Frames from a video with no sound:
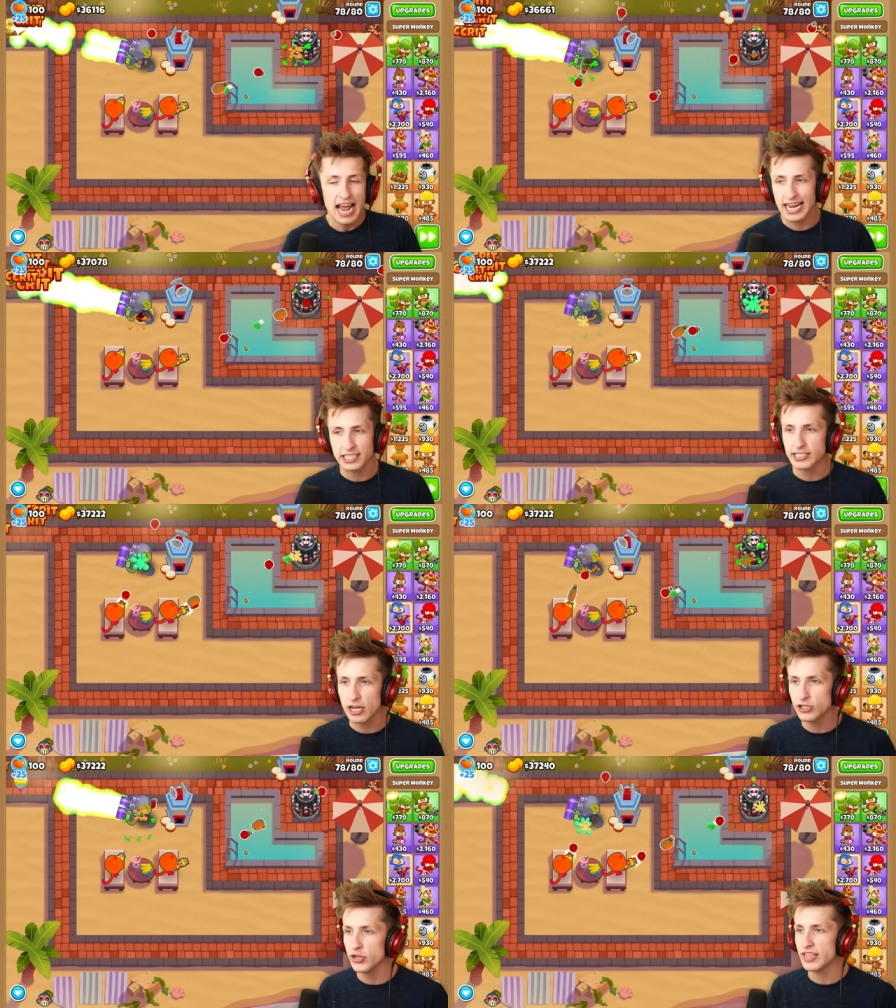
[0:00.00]
it just
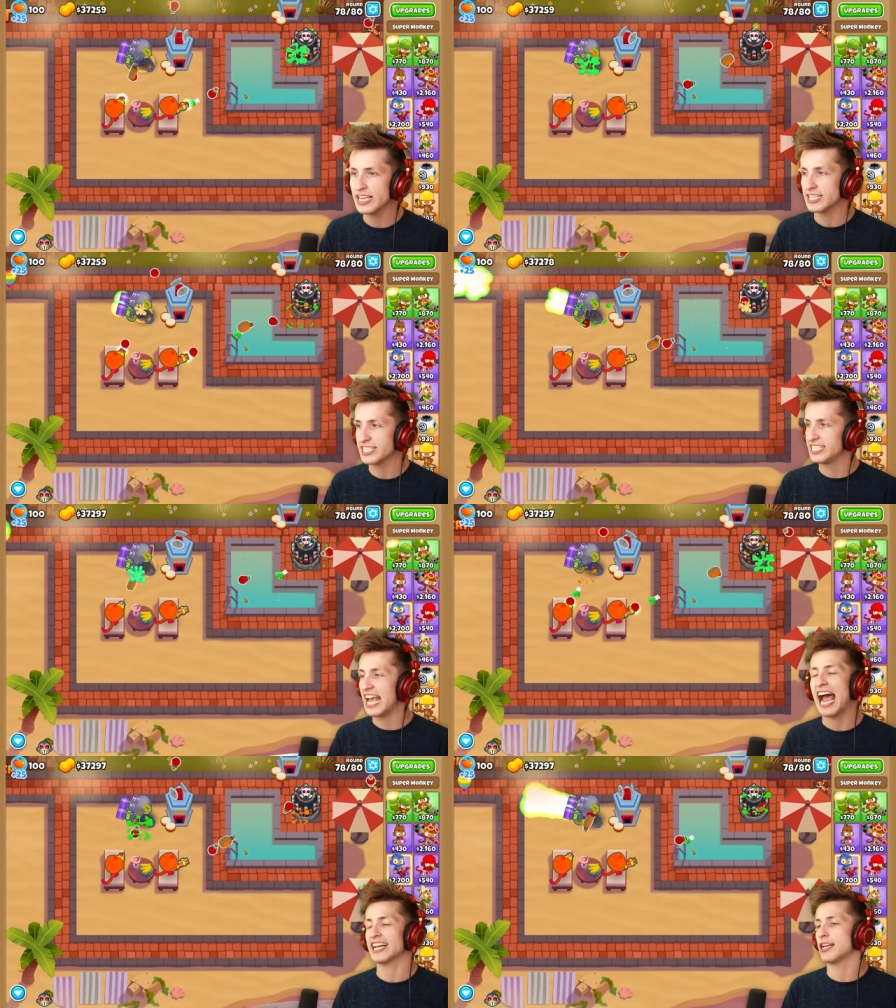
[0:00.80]
tells you the
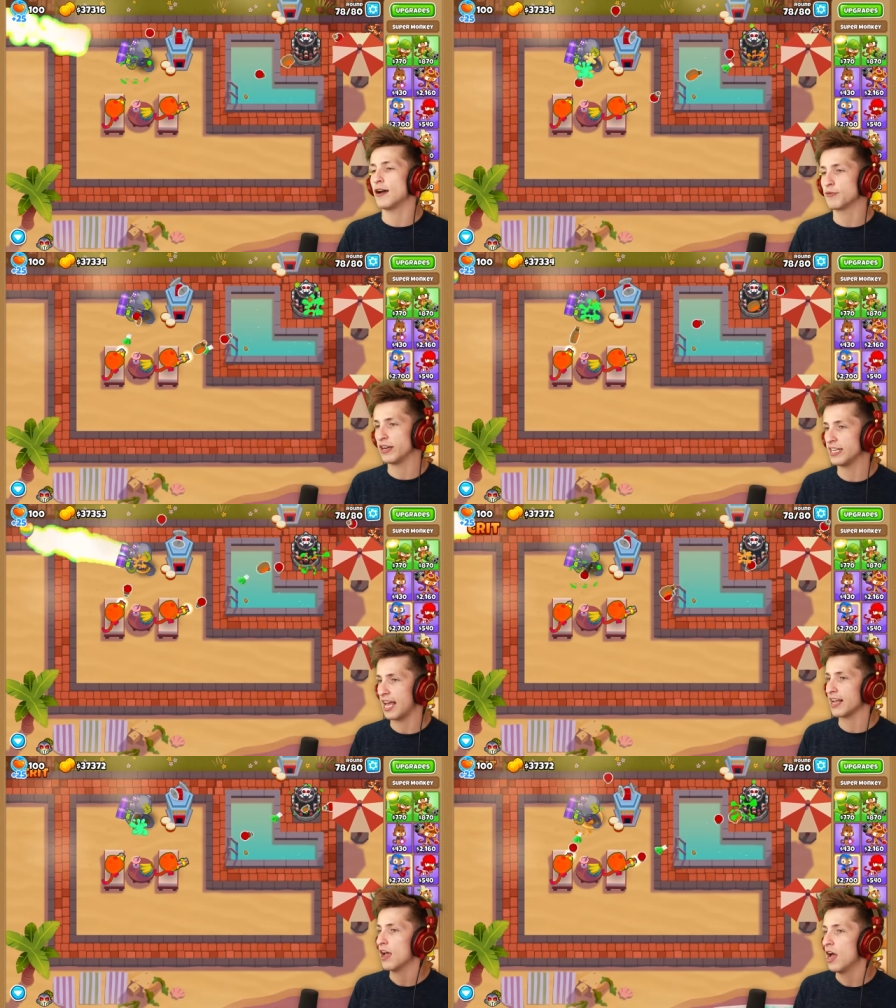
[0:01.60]
exact upgrade, like